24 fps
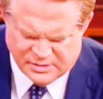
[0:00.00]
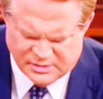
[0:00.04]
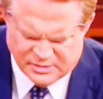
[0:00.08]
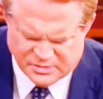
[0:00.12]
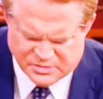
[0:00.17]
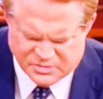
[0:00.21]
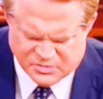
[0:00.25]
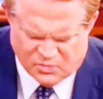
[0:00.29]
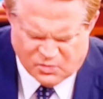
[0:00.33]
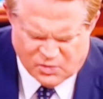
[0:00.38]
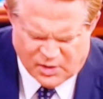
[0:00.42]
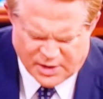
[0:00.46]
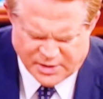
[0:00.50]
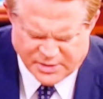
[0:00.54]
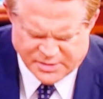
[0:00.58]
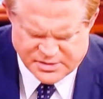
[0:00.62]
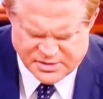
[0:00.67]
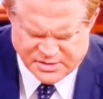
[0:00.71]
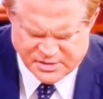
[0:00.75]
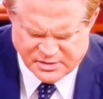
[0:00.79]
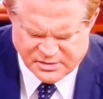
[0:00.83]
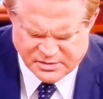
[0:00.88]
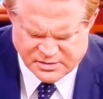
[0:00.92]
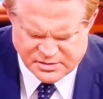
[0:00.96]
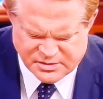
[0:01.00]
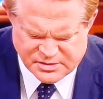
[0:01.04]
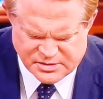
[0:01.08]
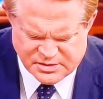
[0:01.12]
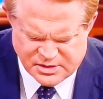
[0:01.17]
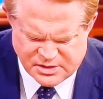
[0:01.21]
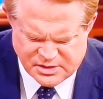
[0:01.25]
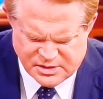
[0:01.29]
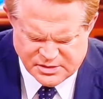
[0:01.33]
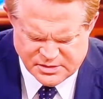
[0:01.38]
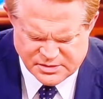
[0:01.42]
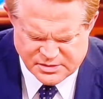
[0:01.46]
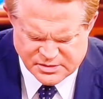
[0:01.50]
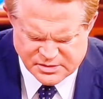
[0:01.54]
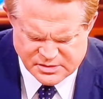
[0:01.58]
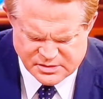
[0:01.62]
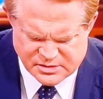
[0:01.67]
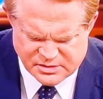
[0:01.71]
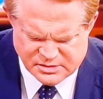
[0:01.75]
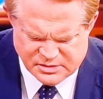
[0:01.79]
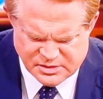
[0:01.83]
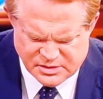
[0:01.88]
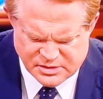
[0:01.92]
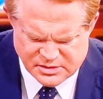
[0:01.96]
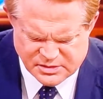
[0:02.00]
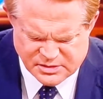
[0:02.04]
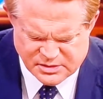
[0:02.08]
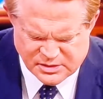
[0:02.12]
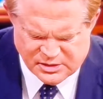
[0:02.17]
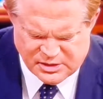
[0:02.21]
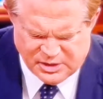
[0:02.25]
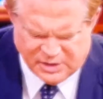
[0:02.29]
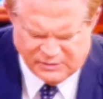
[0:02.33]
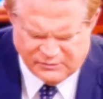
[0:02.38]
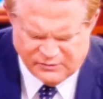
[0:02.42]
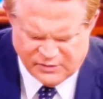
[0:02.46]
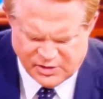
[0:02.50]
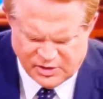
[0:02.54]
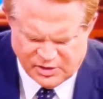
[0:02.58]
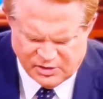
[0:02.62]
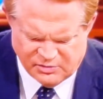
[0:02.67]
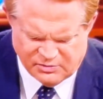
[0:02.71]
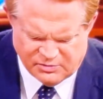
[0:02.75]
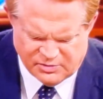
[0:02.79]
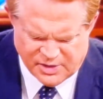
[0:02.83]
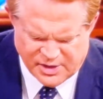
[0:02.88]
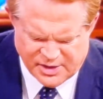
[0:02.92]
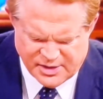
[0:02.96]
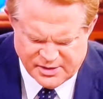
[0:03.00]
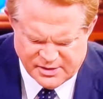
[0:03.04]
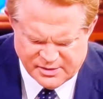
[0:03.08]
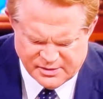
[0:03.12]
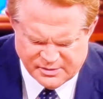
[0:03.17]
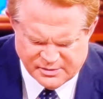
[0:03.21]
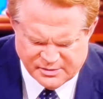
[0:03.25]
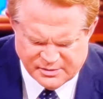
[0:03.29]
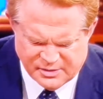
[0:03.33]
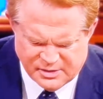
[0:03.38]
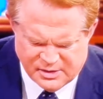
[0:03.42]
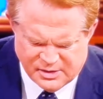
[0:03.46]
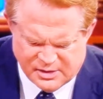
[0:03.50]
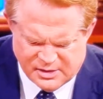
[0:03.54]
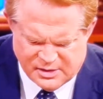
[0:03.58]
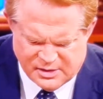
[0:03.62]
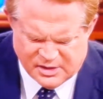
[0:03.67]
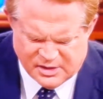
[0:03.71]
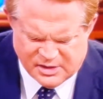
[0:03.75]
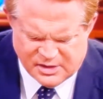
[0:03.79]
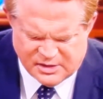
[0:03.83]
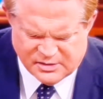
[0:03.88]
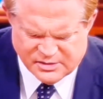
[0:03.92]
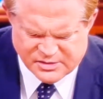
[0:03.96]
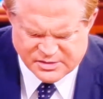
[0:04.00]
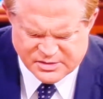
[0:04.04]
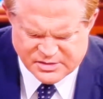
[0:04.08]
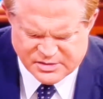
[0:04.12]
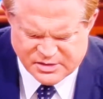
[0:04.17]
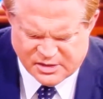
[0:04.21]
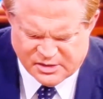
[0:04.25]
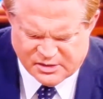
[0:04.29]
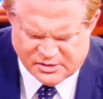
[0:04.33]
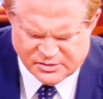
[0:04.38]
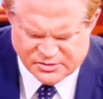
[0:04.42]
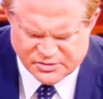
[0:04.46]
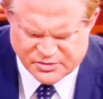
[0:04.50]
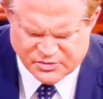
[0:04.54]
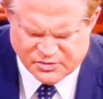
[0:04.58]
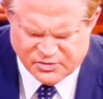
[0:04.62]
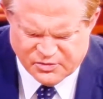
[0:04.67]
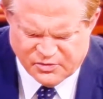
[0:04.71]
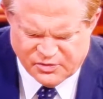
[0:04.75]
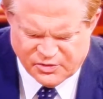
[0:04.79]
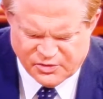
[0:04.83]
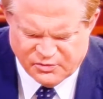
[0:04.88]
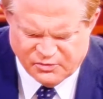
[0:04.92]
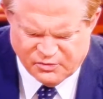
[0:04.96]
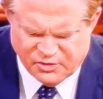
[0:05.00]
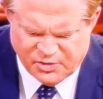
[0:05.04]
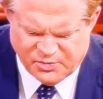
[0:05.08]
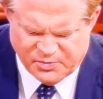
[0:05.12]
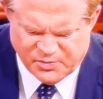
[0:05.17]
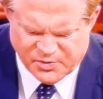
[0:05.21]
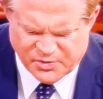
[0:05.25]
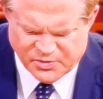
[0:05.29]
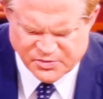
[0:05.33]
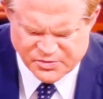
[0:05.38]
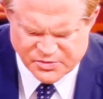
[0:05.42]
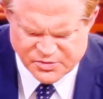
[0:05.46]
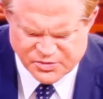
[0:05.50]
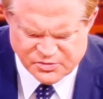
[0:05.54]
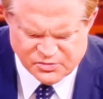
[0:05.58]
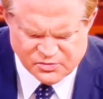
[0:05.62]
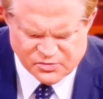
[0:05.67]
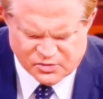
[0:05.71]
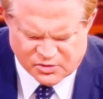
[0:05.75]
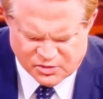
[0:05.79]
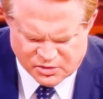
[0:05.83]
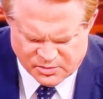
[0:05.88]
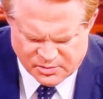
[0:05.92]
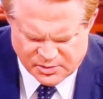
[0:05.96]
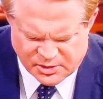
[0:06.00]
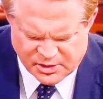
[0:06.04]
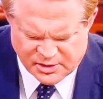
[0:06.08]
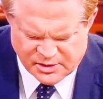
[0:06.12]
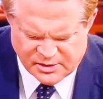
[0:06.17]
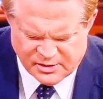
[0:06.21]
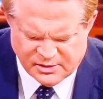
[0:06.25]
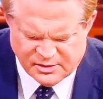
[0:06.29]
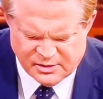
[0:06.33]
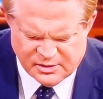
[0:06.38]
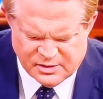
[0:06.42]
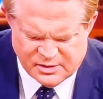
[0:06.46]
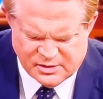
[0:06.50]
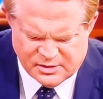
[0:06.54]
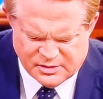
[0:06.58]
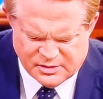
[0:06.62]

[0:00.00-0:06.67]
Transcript: This wasting disease is, is leaving you now, and the cells are going to reproduce normally